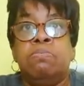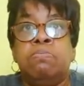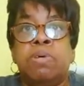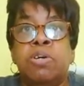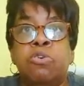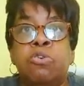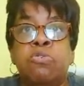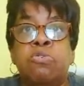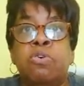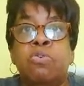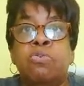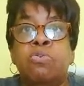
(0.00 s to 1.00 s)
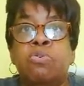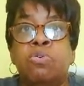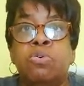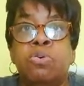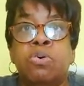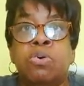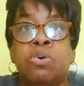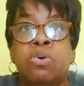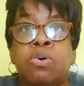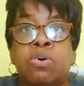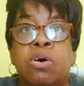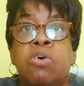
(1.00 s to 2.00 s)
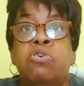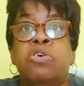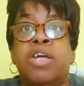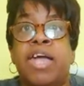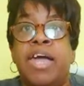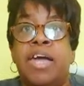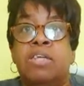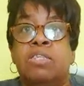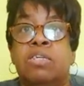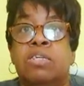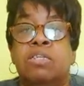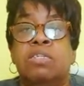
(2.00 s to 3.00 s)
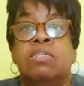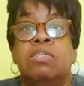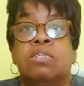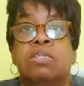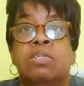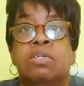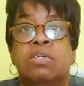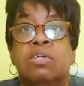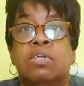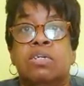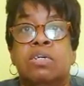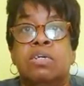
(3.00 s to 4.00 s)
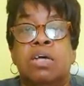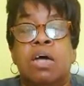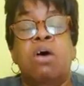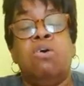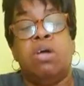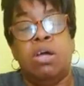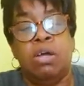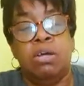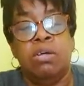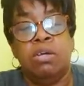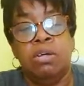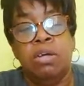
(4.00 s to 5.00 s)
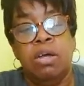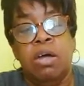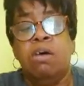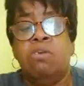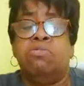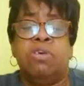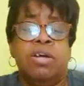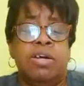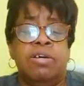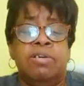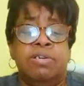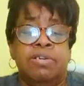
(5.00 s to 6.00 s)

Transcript: Butter Road. Oh, you're in Kansas. Okay. Oh, okay.